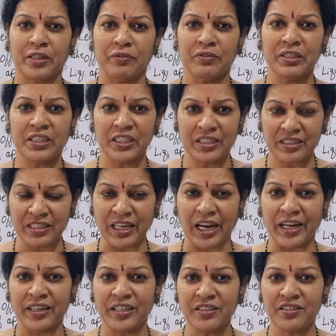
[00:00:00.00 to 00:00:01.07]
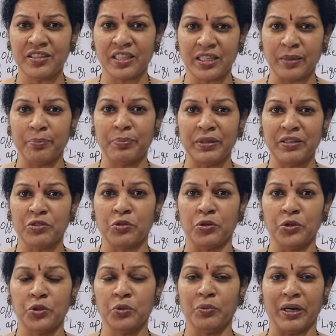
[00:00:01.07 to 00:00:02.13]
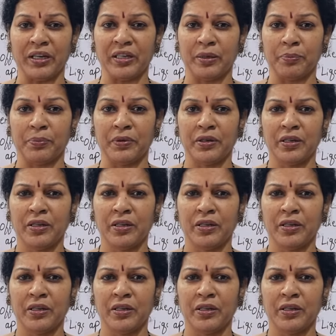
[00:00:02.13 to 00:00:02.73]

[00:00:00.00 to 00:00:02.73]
With his guidance, the company is going to wind up.